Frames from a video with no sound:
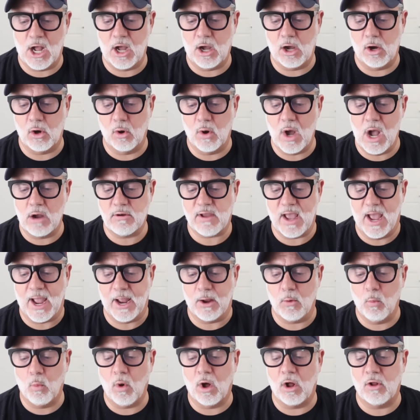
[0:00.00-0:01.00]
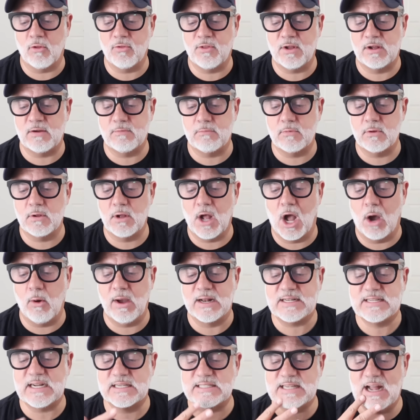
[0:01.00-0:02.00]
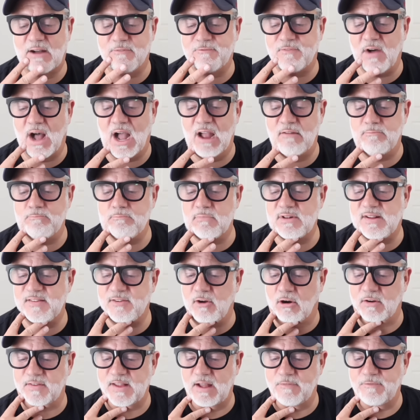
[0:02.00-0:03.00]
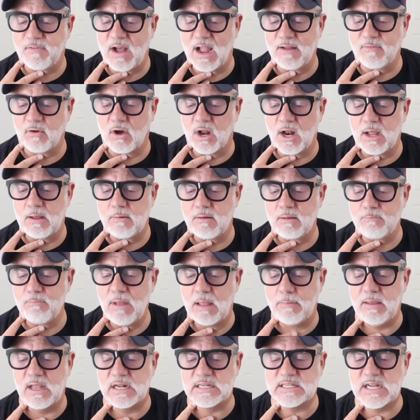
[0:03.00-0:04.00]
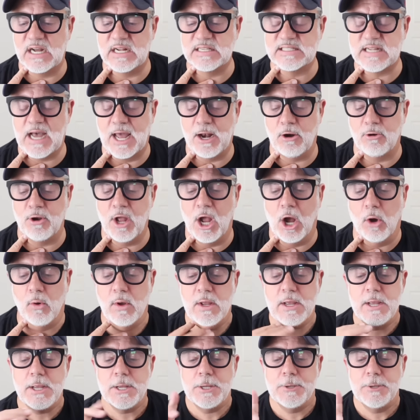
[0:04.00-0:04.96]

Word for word: Oh, okay. Well, the, oh, it does have five. Does ours have five on it? Maybe it does. I don't know.